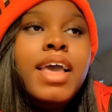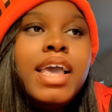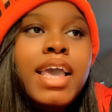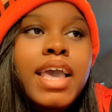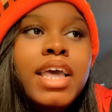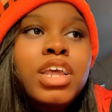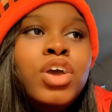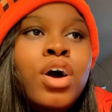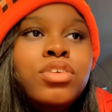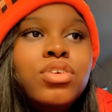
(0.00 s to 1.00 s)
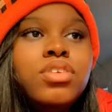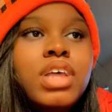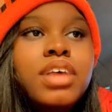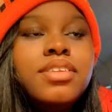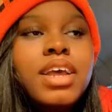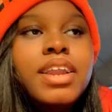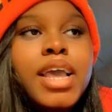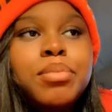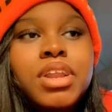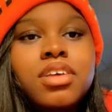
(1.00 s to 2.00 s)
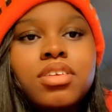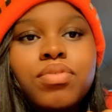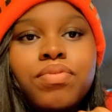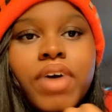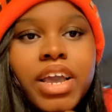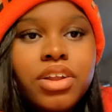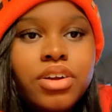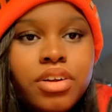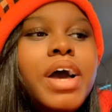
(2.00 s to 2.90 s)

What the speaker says: And he also says that Damon is a fighter.